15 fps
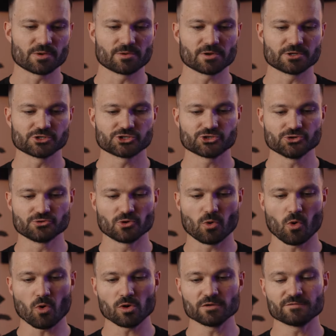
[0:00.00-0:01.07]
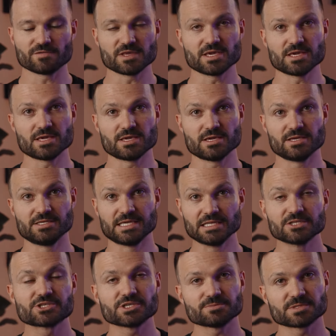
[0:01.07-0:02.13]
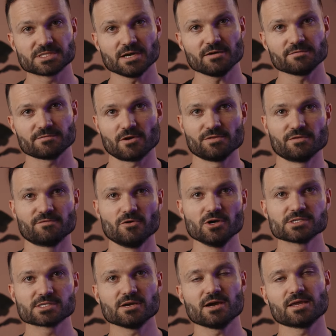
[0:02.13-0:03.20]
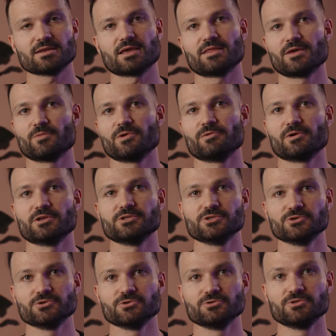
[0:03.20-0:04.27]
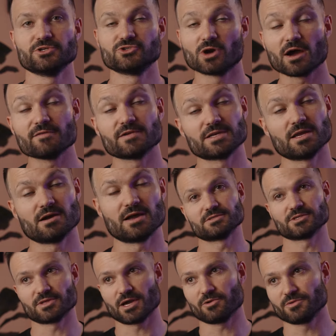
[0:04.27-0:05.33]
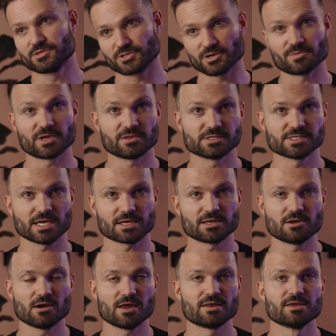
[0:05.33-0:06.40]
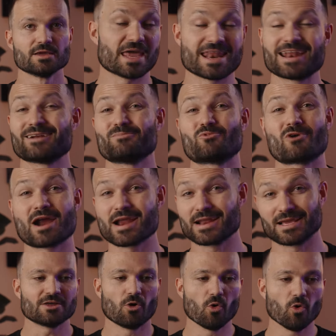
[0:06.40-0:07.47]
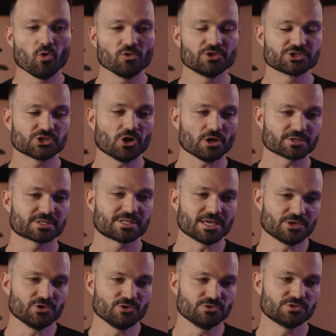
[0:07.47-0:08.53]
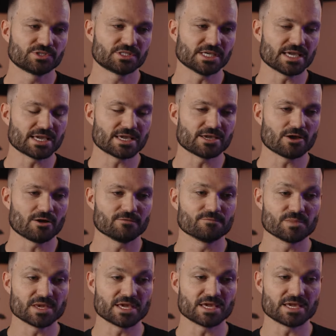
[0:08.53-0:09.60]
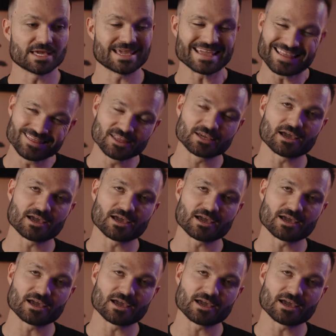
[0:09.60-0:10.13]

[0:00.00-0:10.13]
were going to shoot all of the dealership stuff on the first night, and then we were going to do the driving night, so that was going to be on the second night. It ended up raining. All the shots that you see of me in the